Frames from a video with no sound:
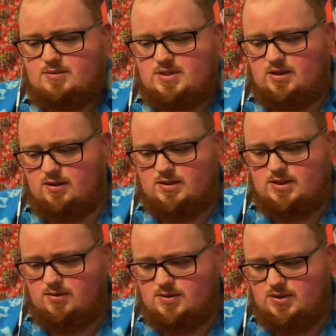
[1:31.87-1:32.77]
dark
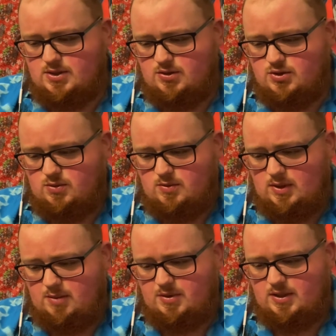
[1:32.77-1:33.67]
tones as usual.
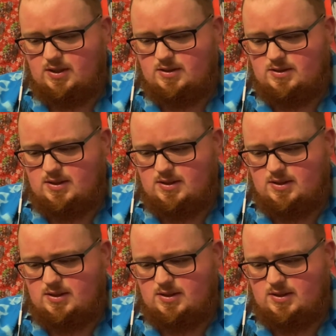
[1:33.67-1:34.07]
Happy days.